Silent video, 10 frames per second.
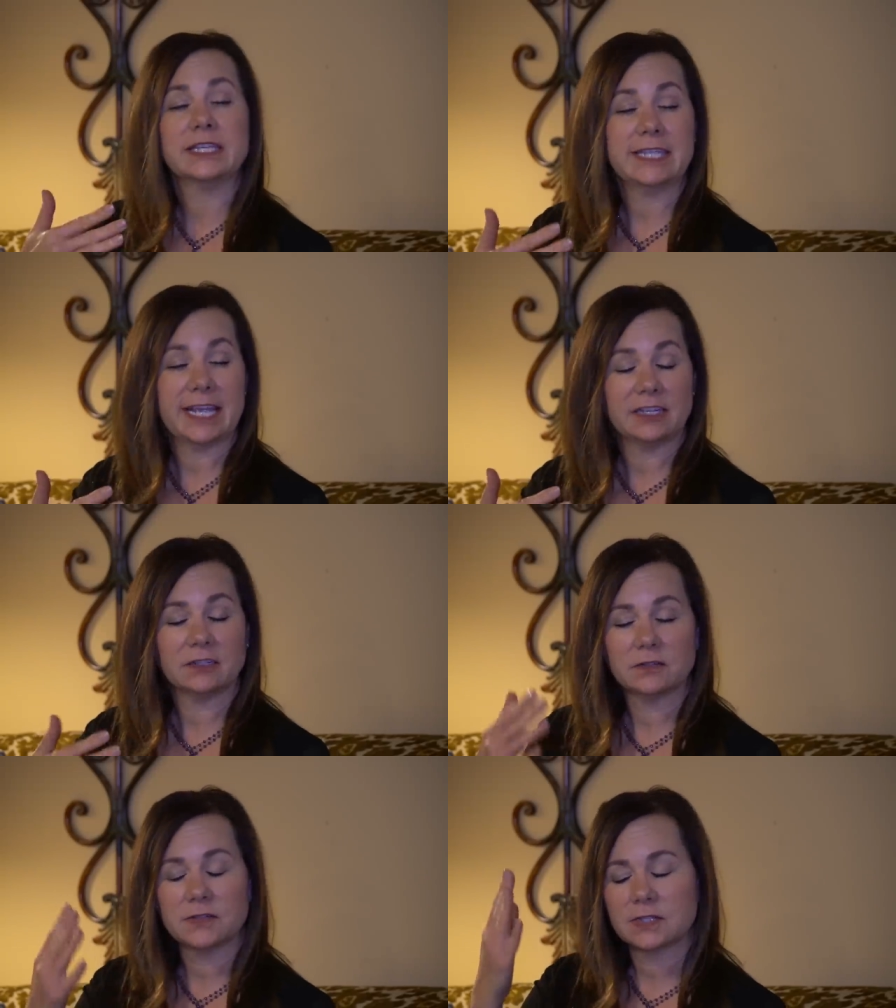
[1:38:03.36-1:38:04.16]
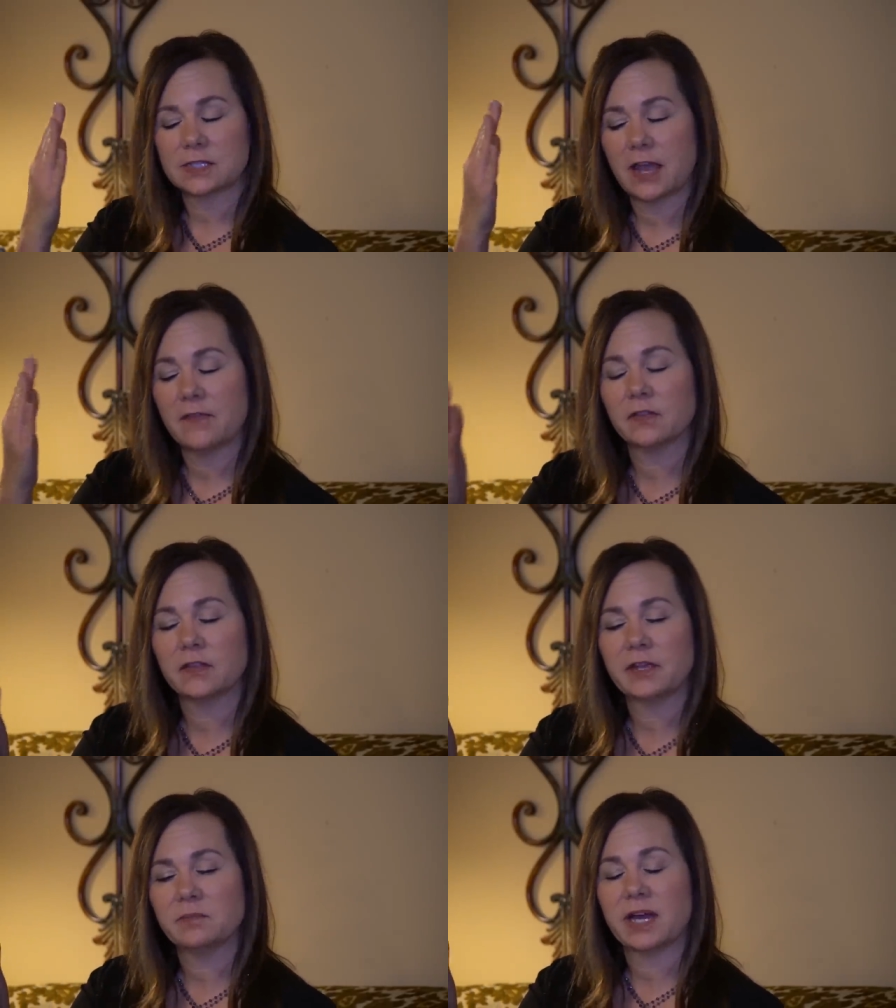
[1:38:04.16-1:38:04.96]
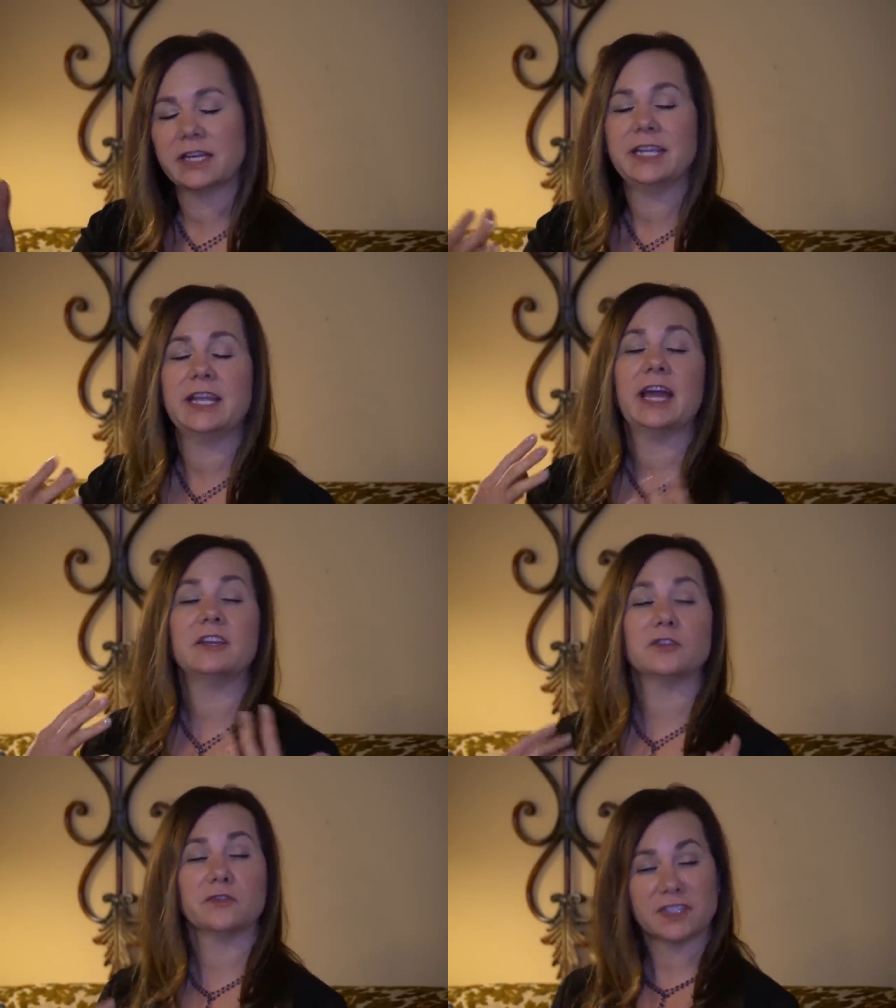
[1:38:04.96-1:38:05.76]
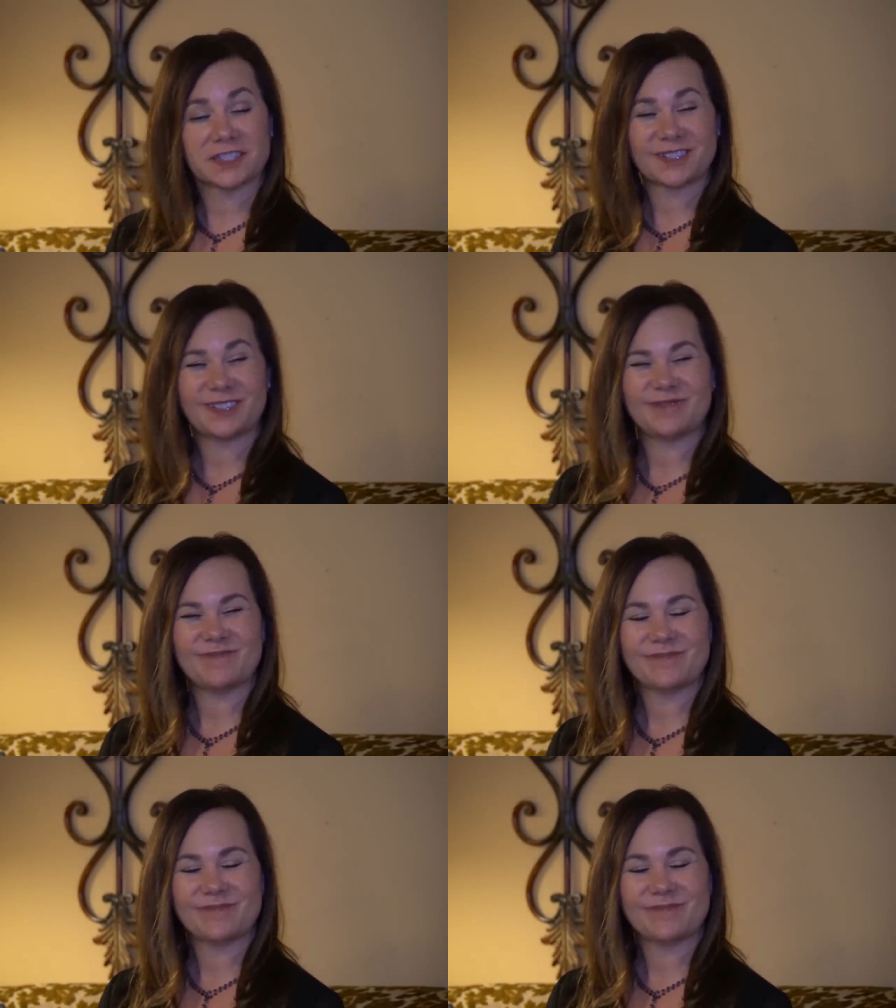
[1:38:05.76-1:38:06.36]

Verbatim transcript: containers and the light body and your physical.